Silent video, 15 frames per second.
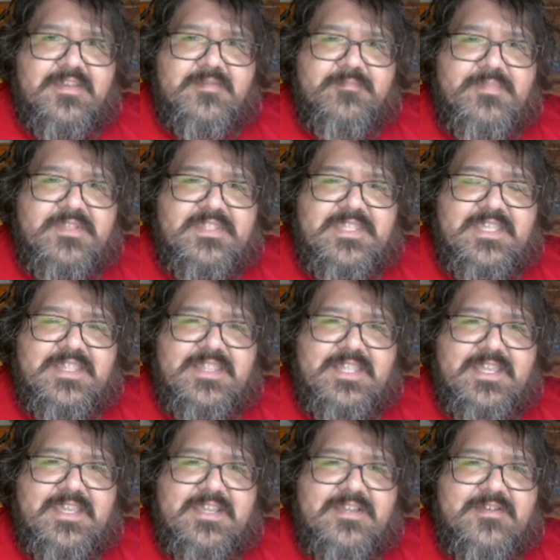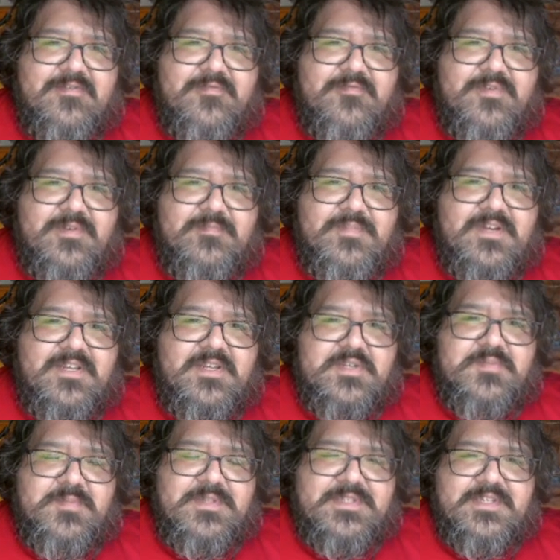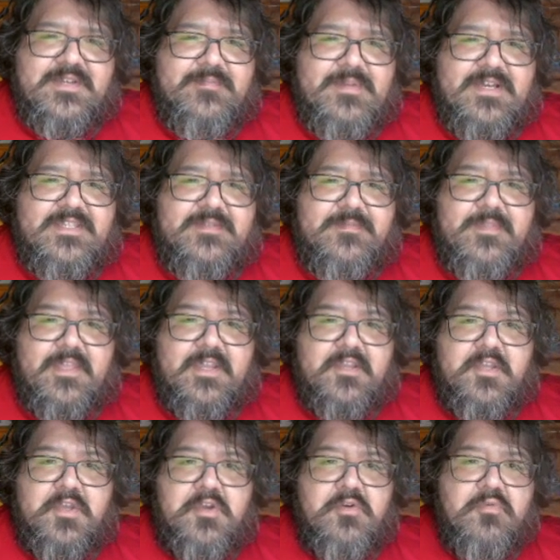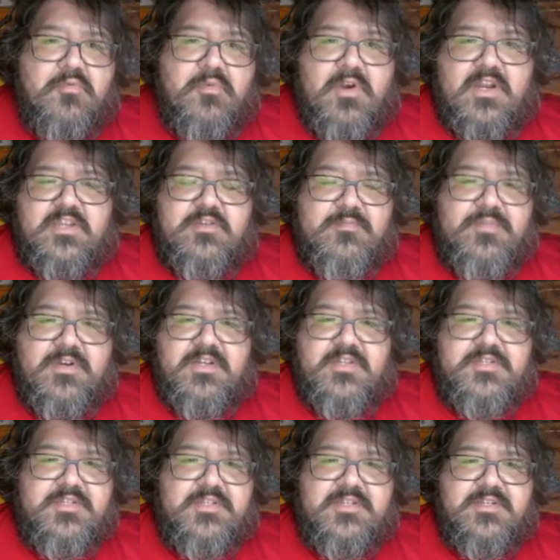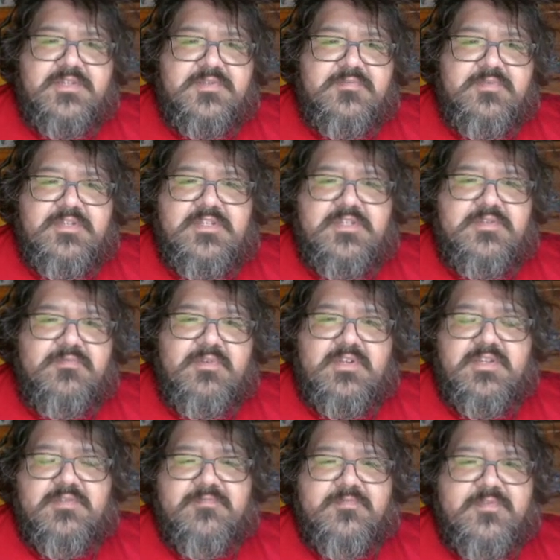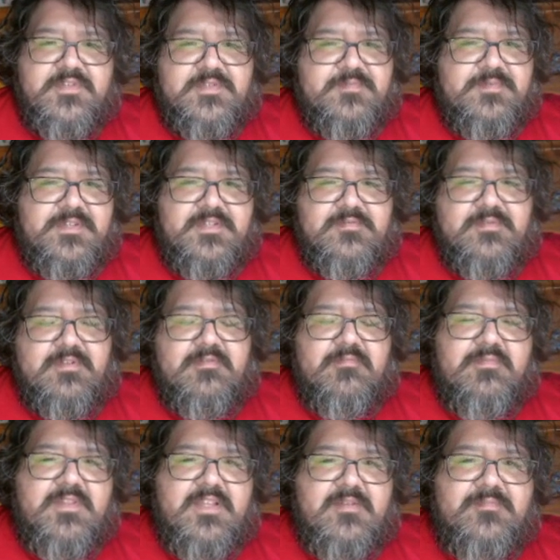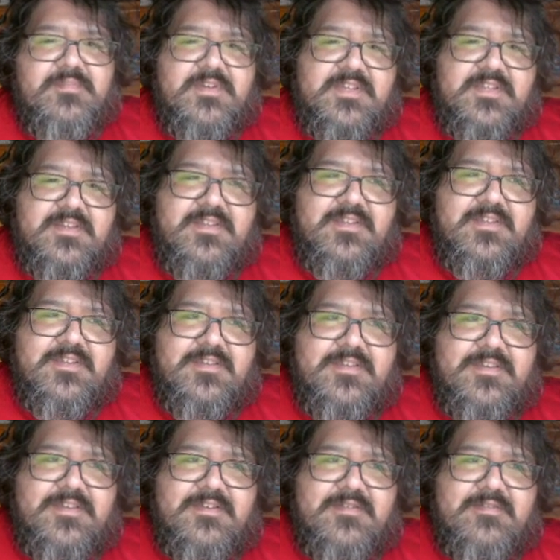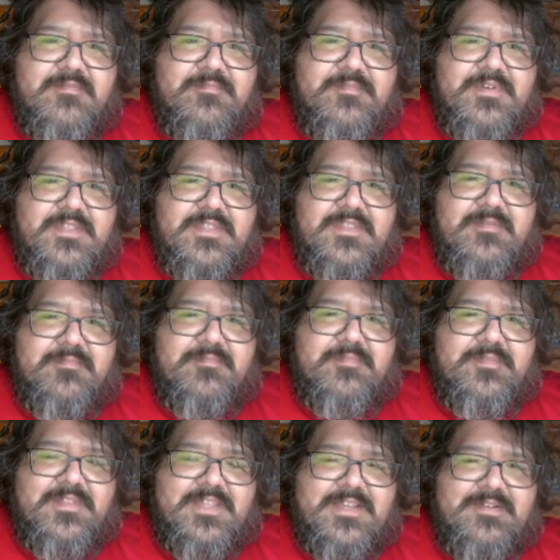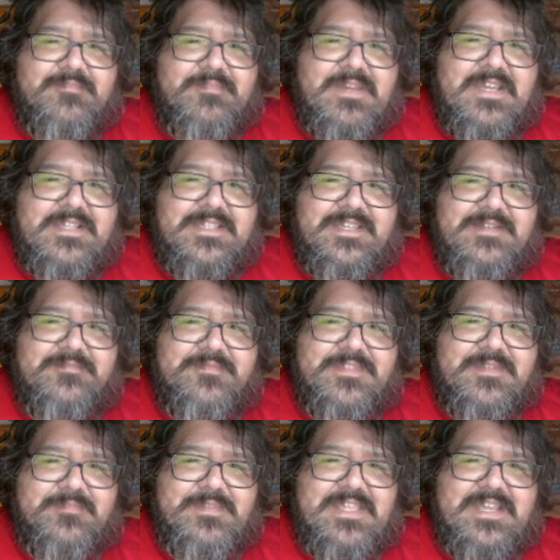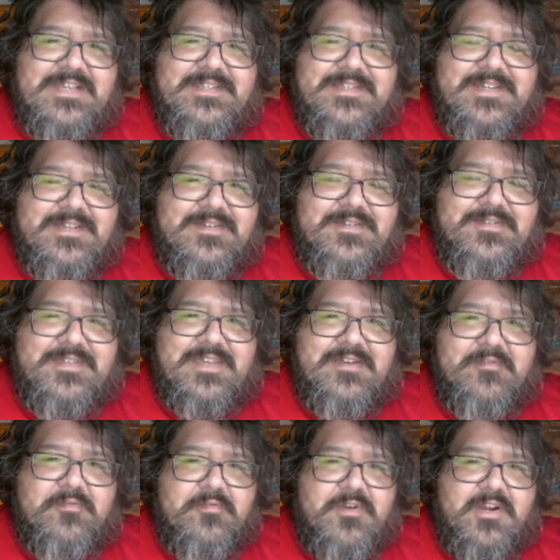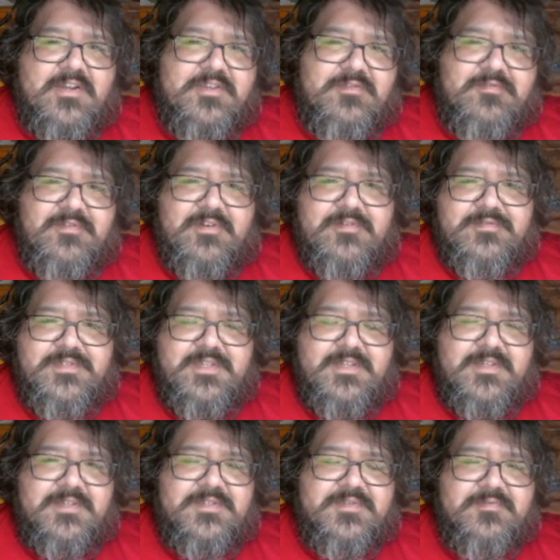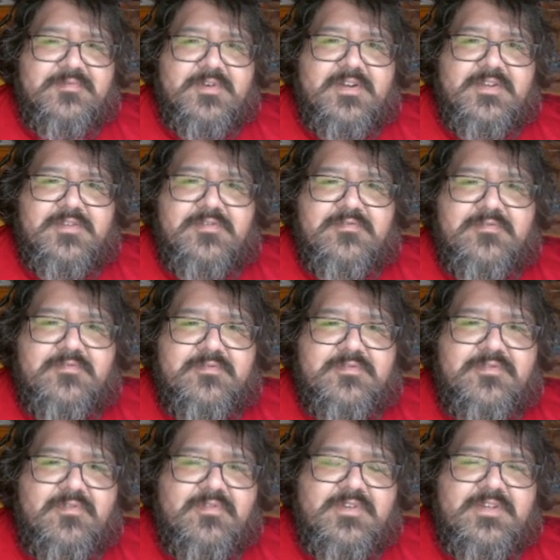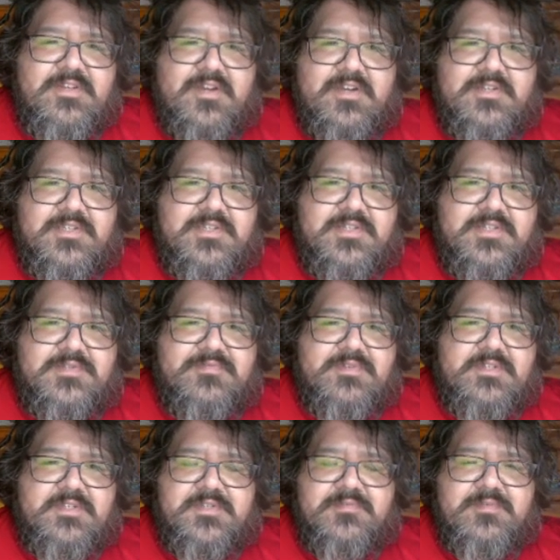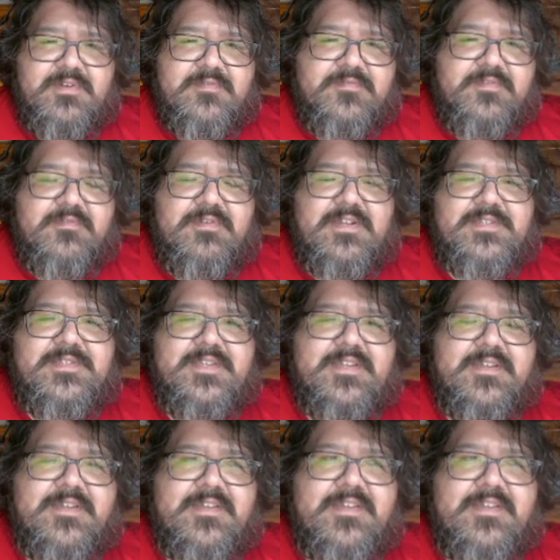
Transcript: but then like when punishments come on, like, why are you punishing us? We just wanted free speech, blah blah blah. But the like back then when the blacks got all that, why are you hosing us? Why are you throwing dogs at us? We just want free rights. Like